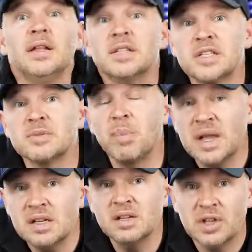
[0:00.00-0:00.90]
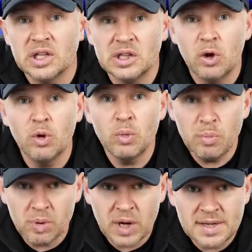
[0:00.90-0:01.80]
despite the low
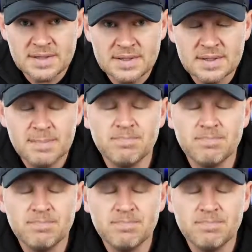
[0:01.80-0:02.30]
price.